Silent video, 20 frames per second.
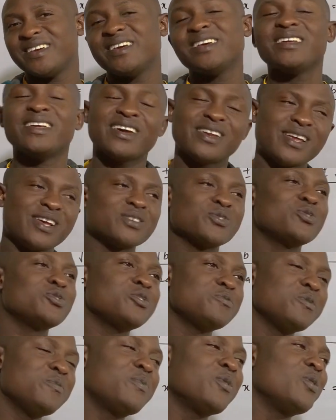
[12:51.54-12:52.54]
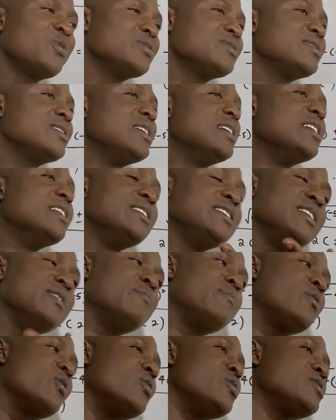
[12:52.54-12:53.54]
yeah, that's going to be plus. Then
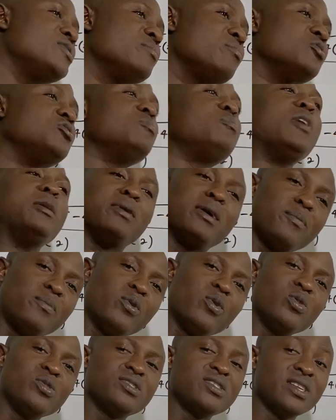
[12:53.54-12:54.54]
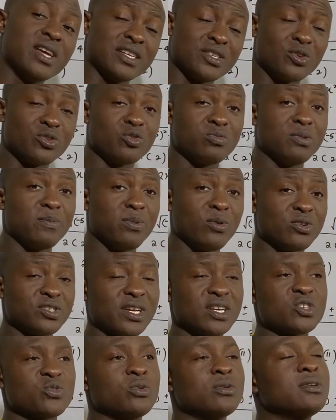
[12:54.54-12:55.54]
plus multiplied by plus, that's going to be plus
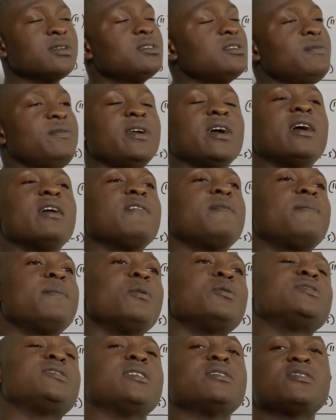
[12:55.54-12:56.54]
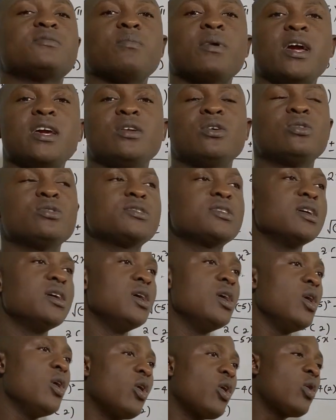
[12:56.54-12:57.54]
as well. If you have plus times minus,
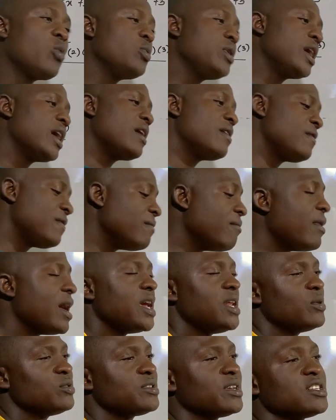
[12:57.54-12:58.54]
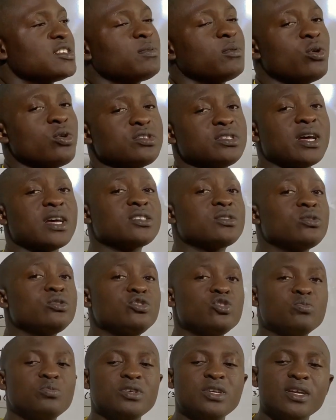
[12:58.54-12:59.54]
or we have minus times plus, that's going
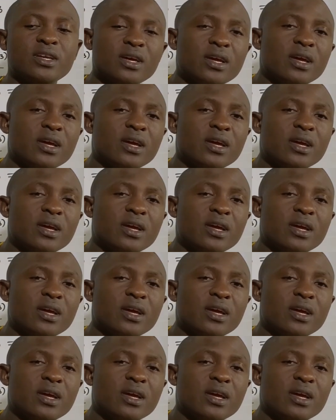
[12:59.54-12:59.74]
to be